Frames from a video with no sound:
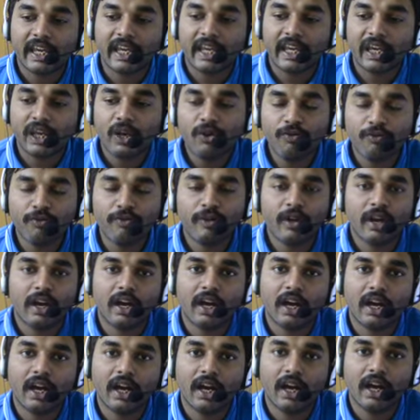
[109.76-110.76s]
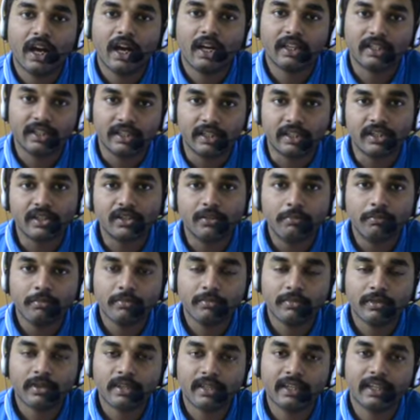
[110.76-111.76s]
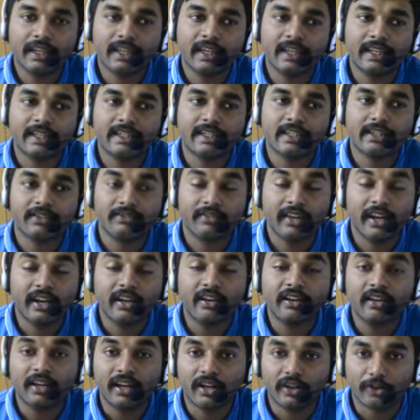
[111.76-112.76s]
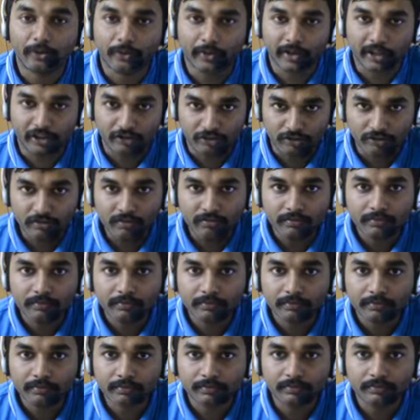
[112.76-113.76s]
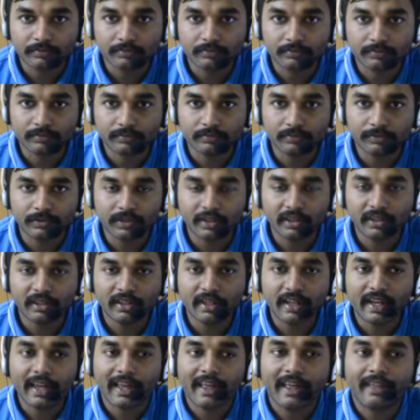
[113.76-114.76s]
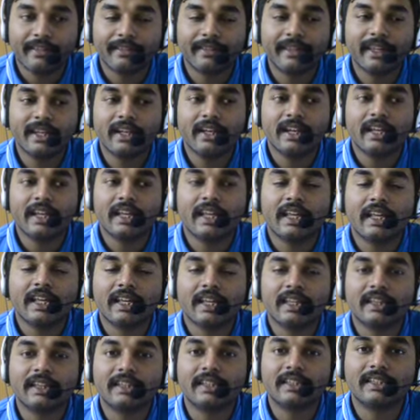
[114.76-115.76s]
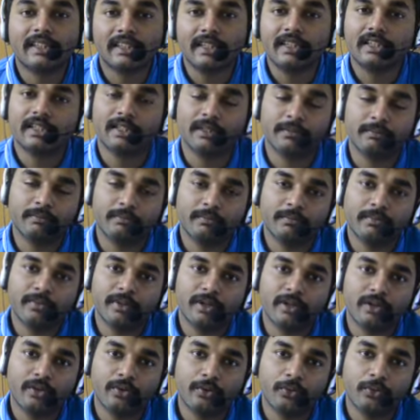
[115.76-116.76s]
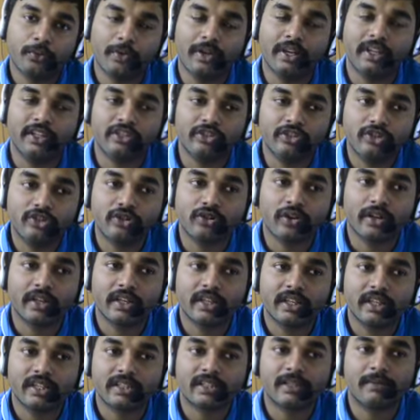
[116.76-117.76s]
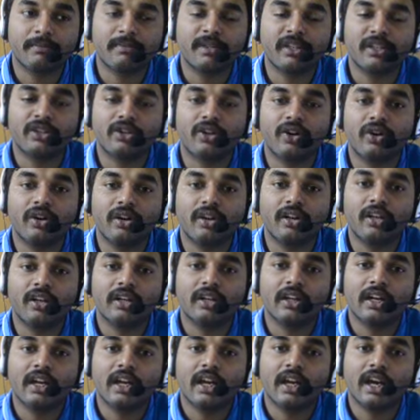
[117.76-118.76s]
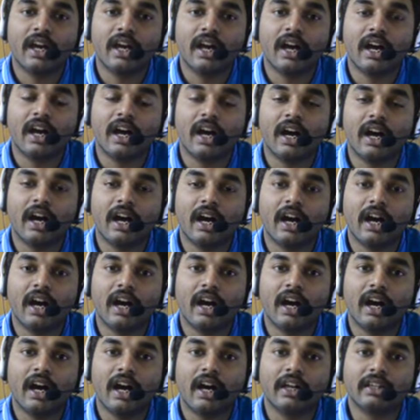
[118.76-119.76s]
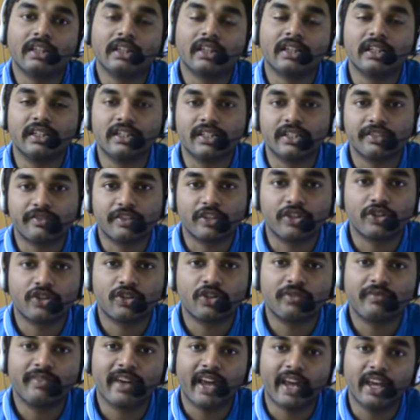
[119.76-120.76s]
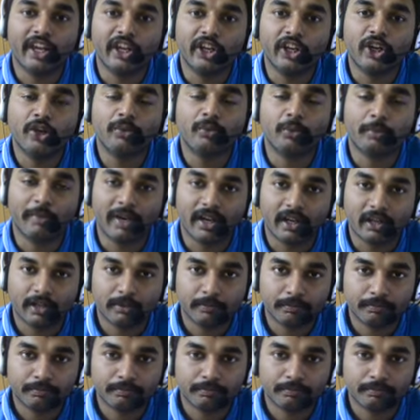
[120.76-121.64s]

if a system is invariant under rotation, okay, then the system will enjoy something called the conservation of angular momentum.